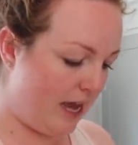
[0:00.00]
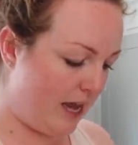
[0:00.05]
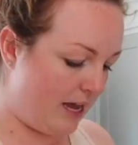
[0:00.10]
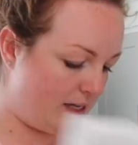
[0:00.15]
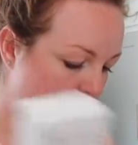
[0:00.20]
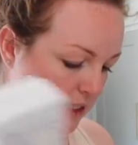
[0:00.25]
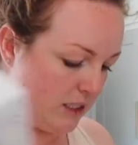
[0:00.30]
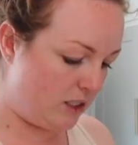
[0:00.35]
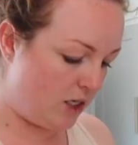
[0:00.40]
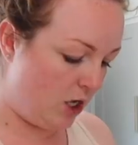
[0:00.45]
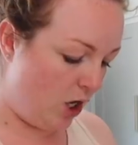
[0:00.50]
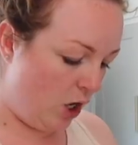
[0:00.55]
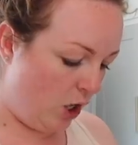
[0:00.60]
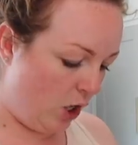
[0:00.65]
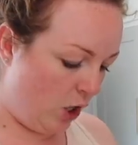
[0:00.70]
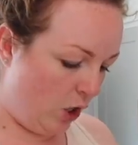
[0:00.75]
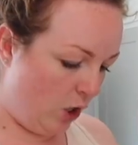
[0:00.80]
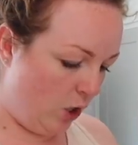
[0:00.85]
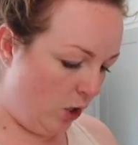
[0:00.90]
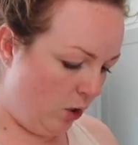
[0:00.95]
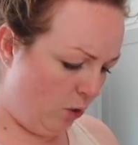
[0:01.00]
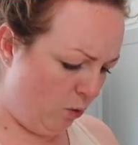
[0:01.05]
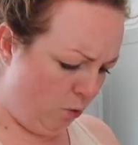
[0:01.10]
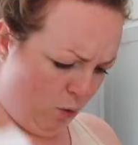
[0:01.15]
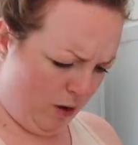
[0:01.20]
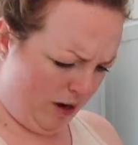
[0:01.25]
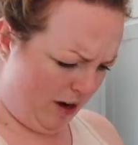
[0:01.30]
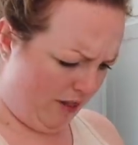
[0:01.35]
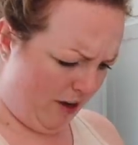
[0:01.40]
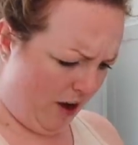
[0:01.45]
and
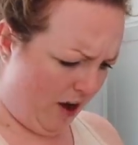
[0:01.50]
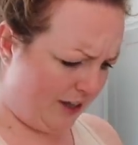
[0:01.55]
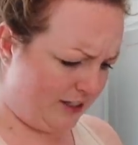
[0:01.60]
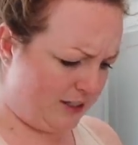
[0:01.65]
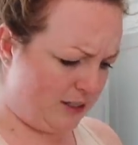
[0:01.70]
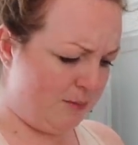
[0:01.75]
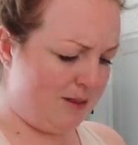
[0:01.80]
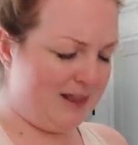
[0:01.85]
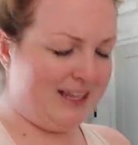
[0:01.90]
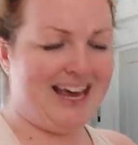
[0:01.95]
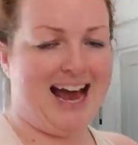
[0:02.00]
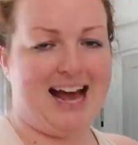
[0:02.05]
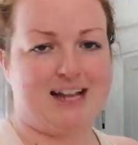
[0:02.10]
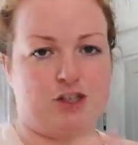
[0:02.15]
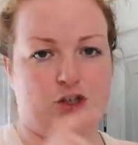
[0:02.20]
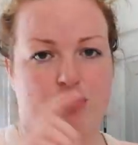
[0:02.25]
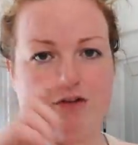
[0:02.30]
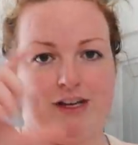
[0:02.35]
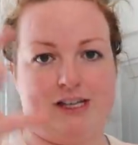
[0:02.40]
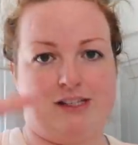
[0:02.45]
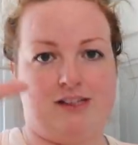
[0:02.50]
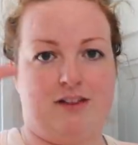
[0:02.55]
one other item in the category.